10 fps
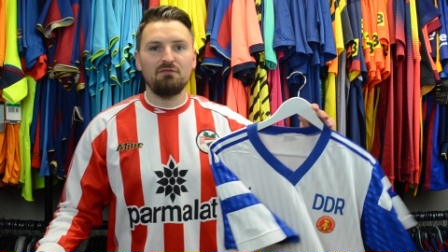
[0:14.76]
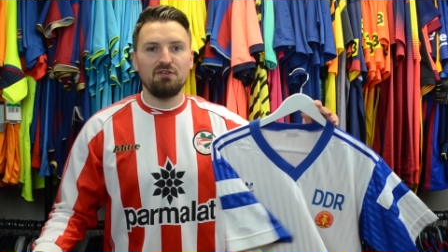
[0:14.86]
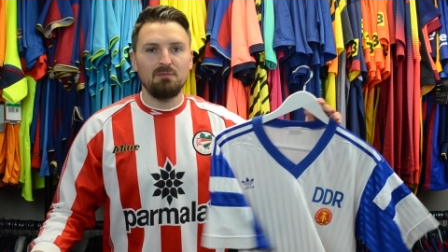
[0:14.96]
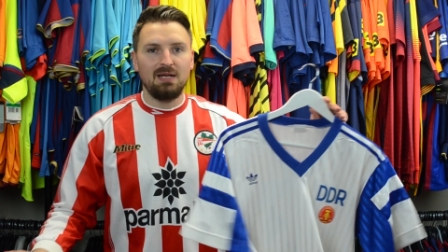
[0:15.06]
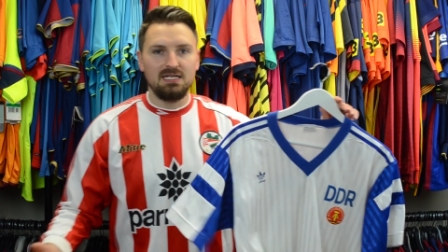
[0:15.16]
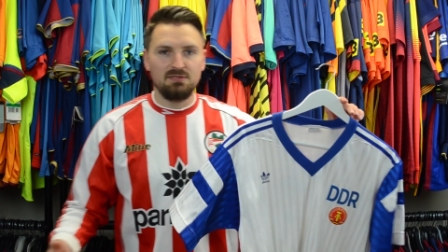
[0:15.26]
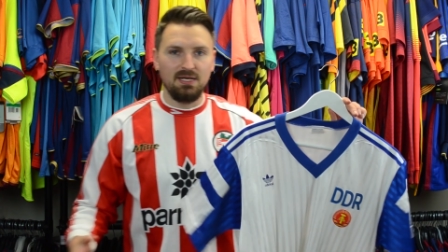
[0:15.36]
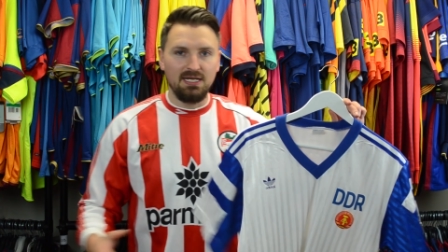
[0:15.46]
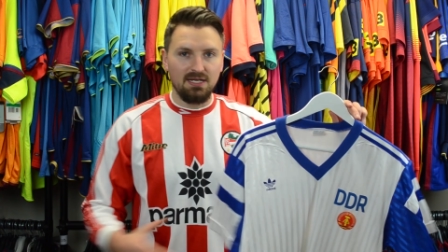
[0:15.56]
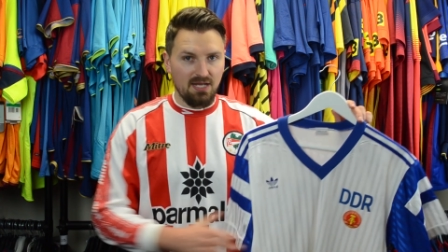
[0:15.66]
on from last
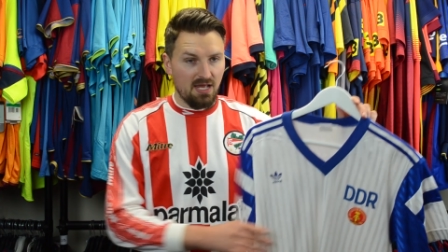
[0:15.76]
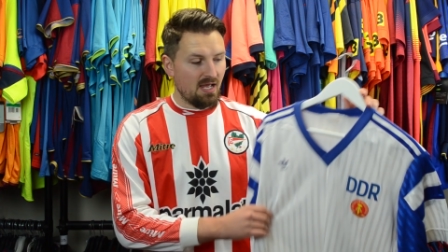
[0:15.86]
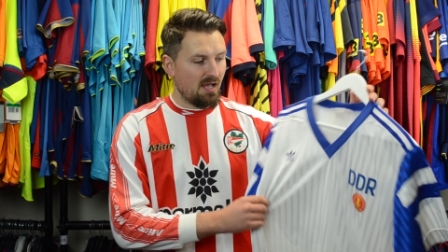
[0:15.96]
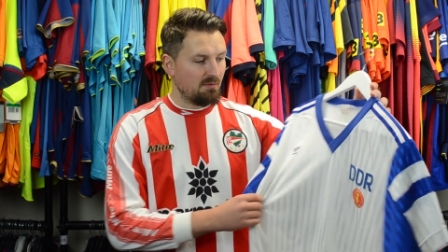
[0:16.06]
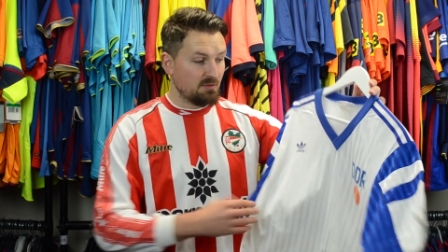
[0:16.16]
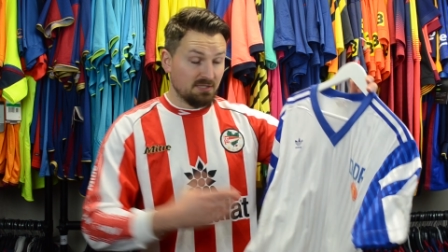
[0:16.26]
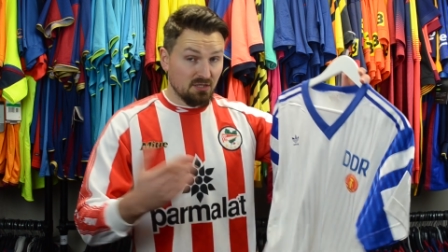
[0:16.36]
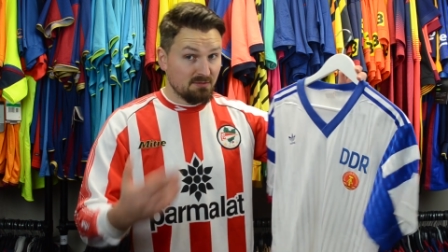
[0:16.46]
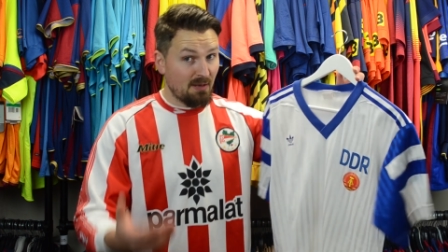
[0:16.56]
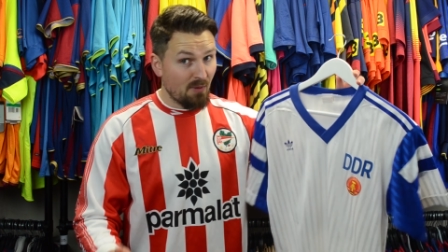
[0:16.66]
week. Um, so we
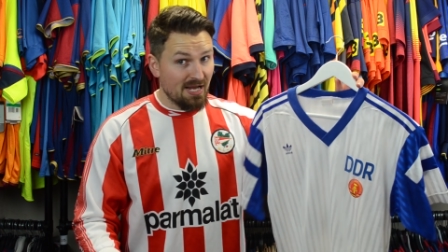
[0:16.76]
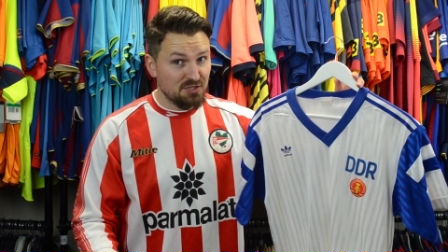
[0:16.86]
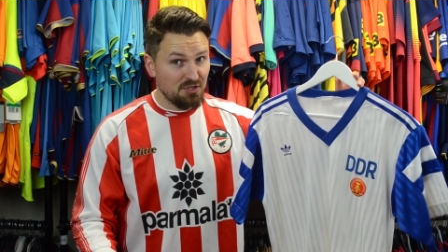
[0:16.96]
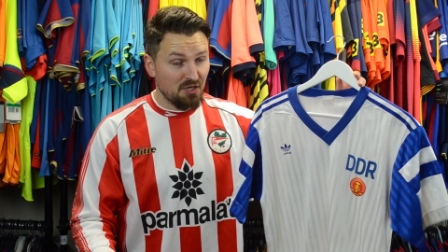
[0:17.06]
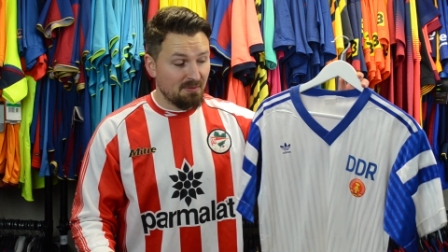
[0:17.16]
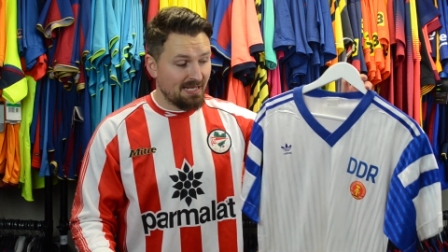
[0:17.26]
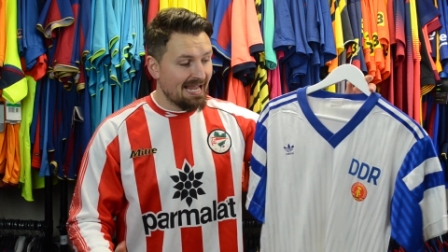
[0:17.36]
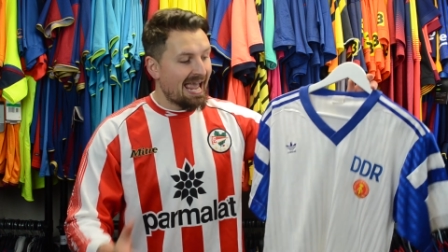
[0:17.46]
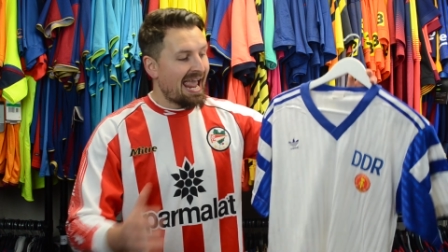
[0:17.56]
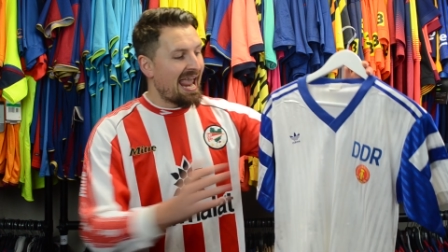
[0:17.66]
talked about West Germany.
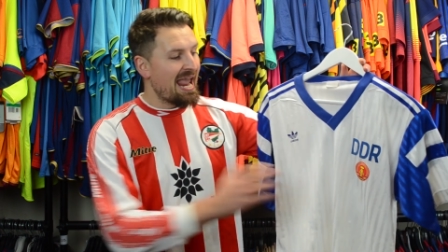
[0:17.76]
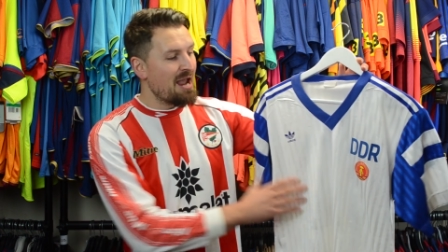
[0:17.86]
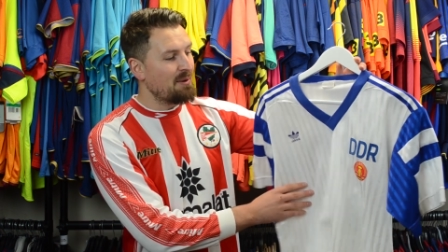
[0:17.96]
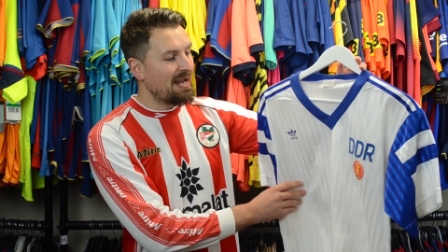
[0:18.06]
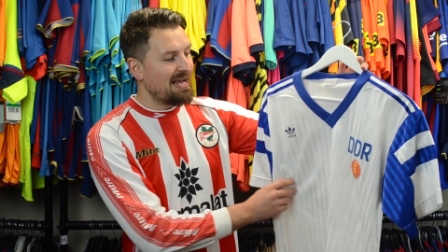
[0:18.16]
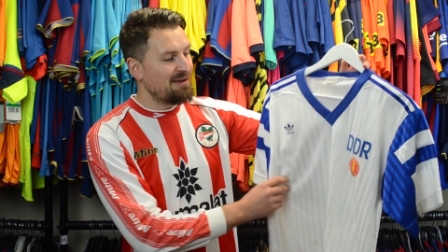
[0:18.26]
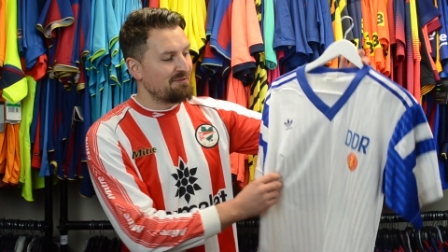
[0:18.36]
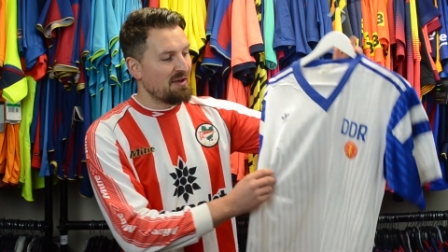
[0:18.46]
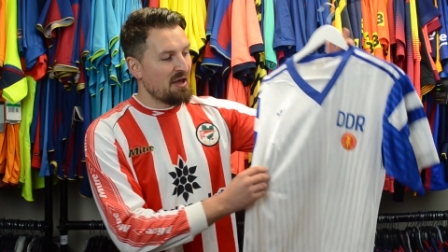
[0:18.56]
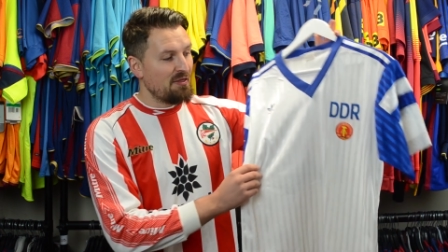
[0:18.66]
Here we
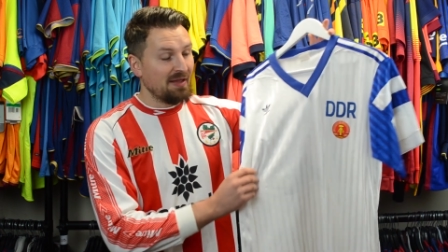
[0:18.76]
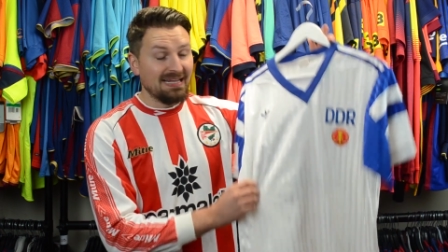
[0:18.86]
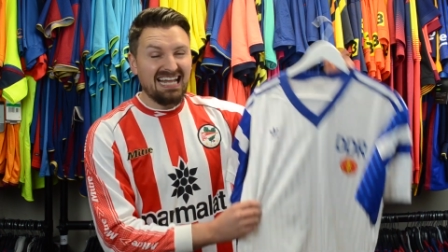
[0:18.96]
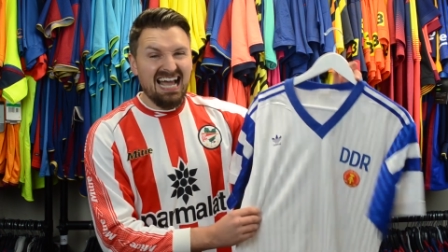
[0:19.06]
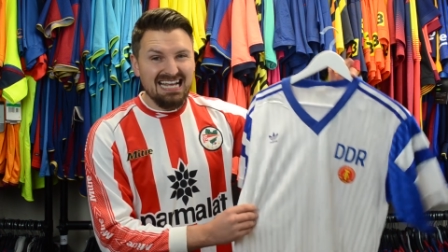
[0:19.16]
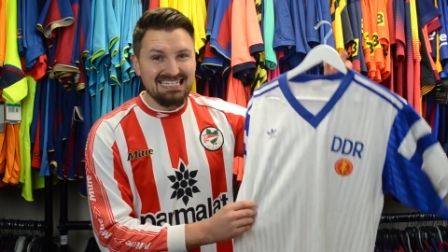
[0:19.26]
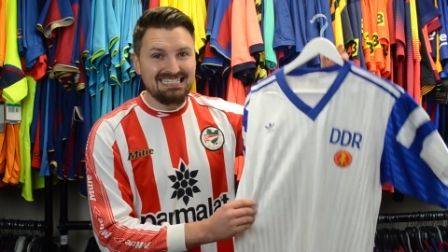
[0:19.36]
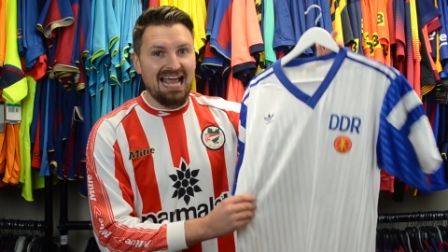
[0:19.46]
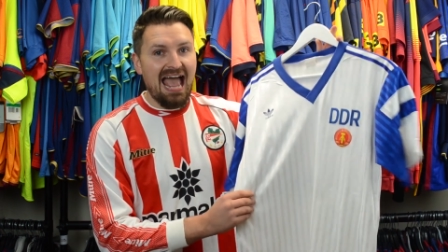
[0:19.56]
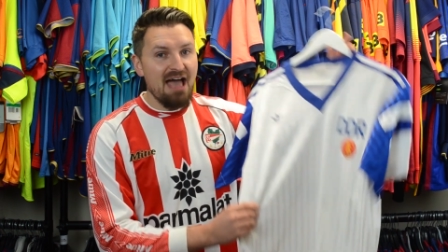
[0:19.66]
have the
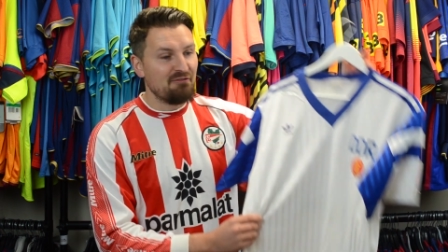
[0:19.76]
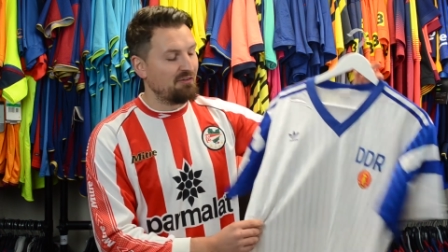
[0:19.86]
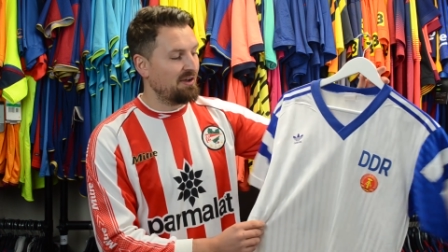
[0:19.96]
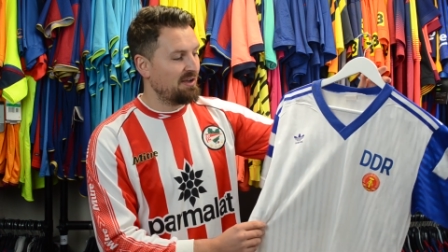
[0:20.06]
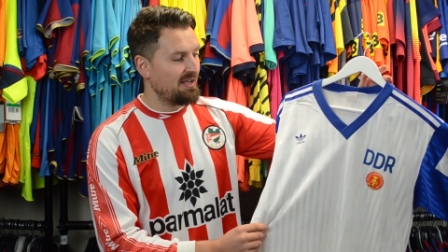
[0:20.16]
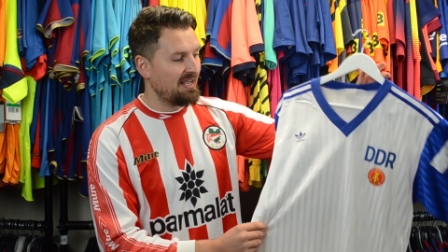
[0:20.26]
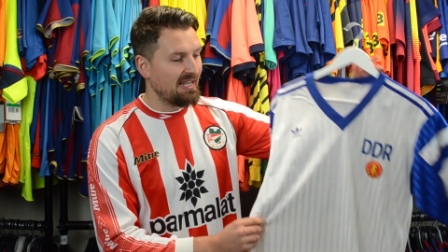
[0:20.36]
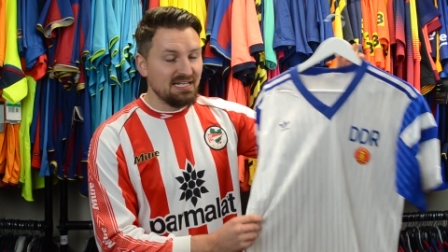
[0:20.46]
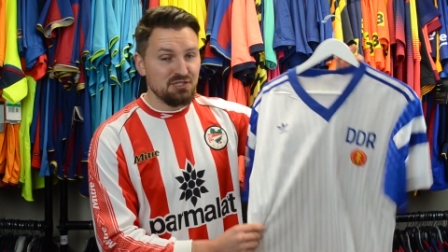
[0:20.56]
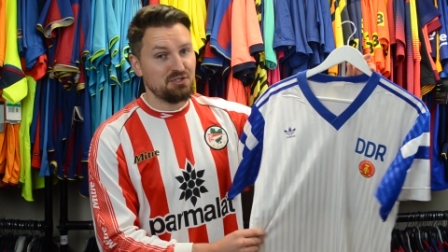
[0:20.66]
last ever
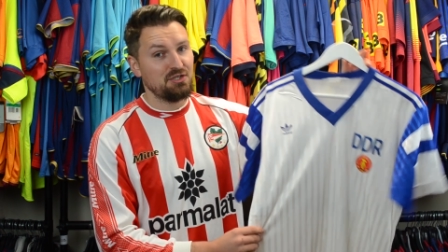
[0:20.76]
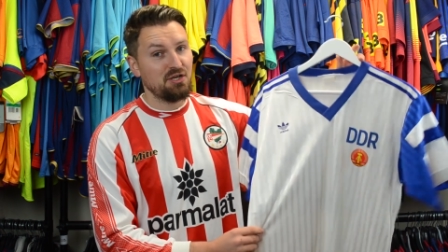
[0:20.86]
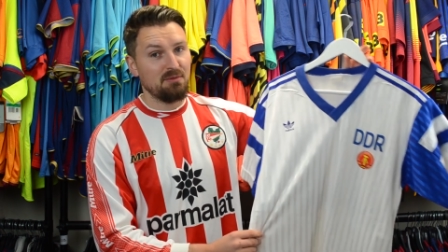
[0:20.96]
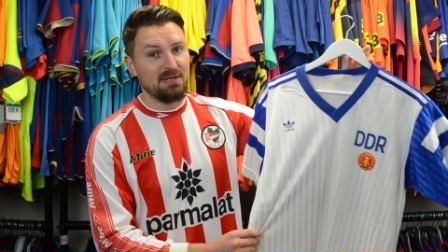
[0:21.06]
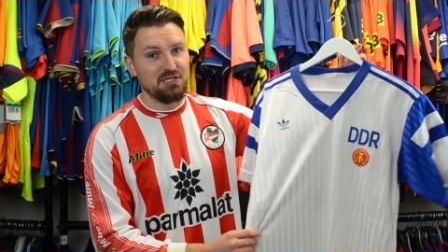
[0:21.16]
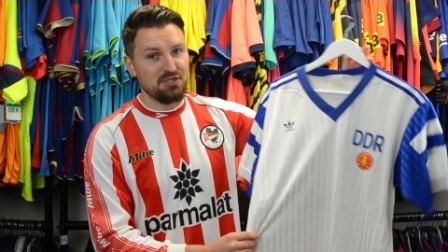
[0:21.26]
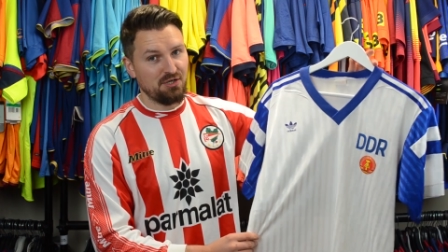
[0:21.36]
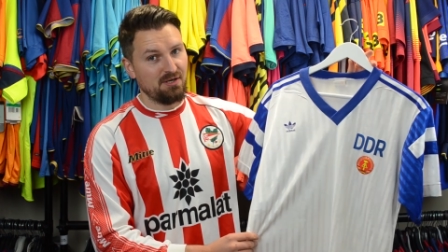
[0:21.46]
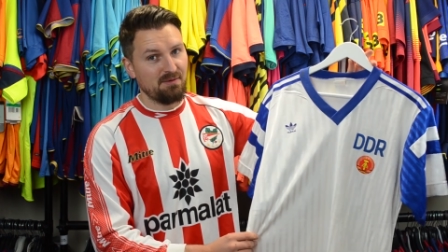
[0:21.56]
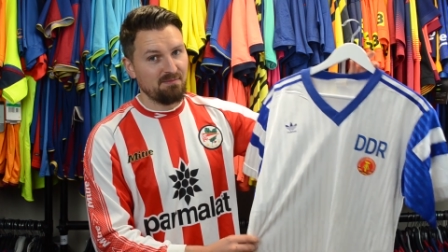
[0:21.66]
East Germany
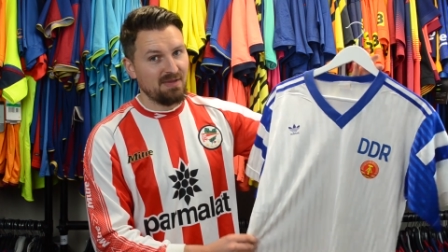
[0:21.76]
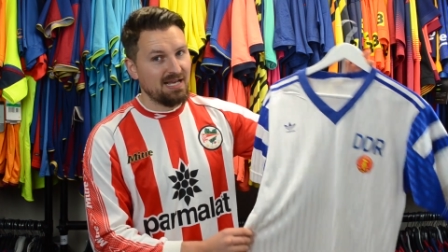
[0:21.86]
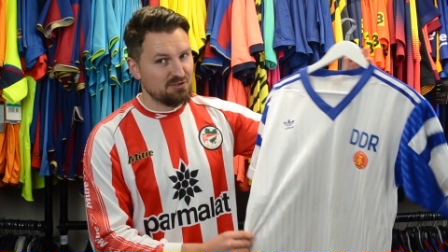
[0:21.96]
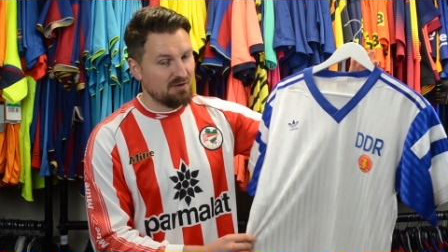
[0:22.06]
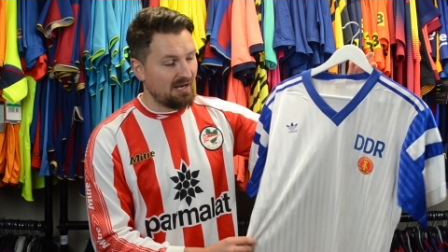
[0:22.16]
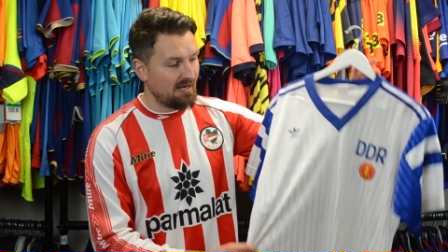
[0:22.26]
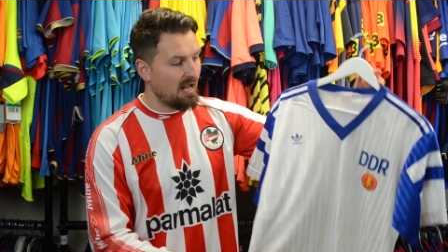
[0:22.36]
shirt. That's right.